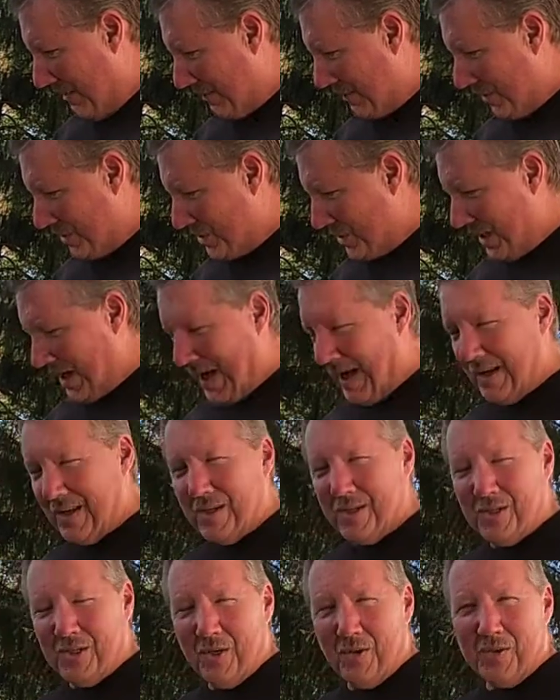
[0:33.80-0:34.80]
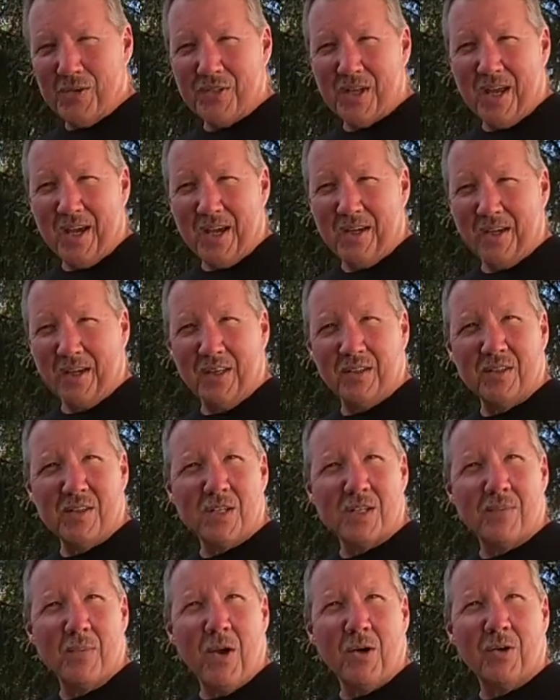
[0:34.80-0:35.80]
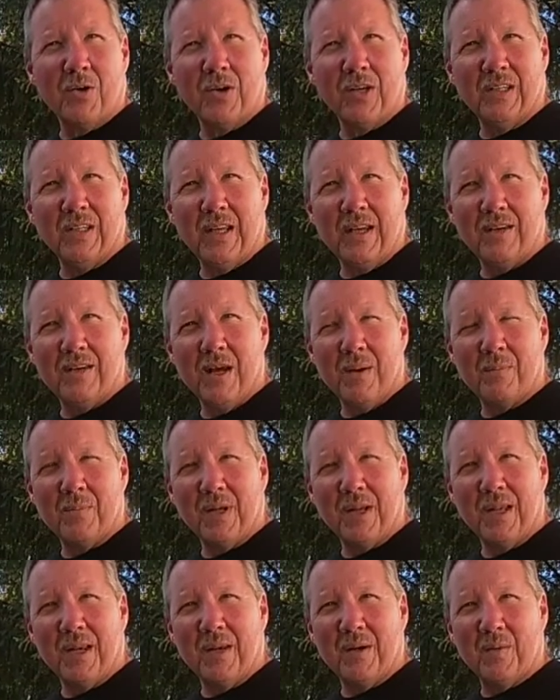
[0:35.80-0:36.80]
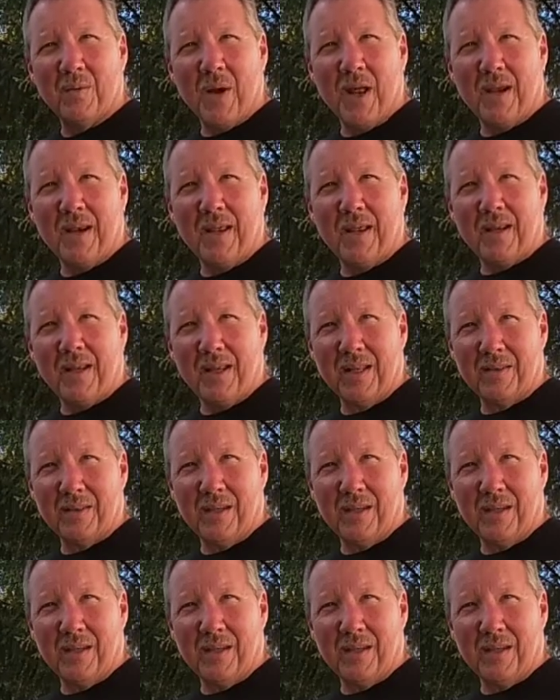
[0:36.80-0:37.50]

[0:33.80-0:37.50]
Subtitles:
first thing I got to do is I got to get the smoker cleaned up and get it ready and